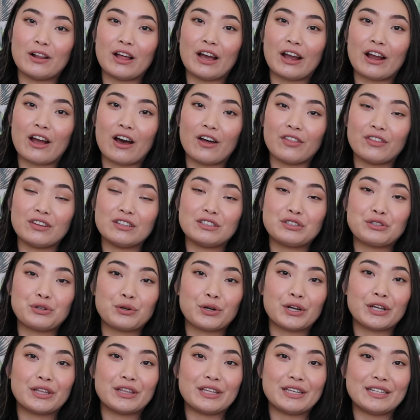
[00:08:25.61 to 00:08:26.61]
I got this
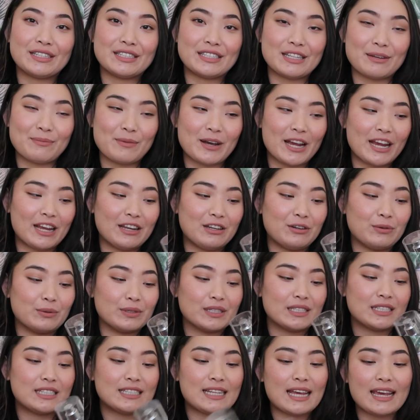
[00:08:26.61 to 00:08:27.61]
during the
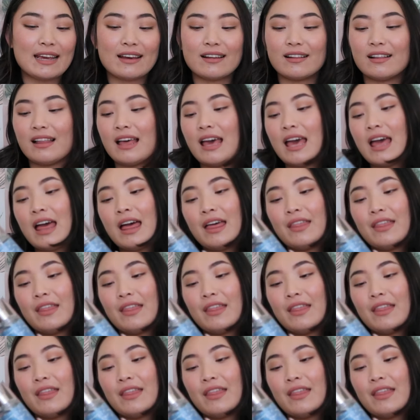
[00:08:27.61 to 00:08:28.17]
semi-annual sale.